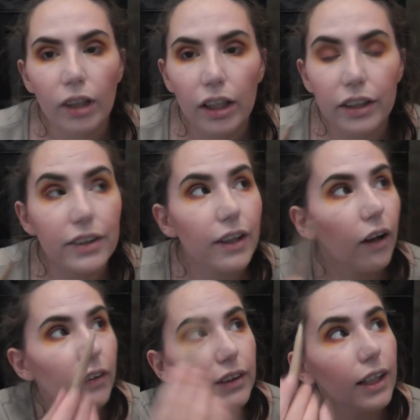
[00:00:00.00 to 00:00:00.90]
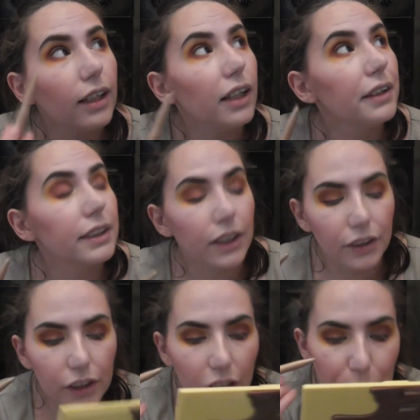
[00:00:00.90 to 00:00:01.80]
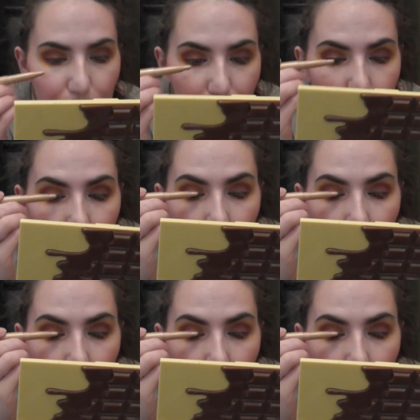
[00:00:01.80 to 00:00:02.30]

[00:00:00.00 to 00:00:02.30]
Can you tell the daylight's starting to come in?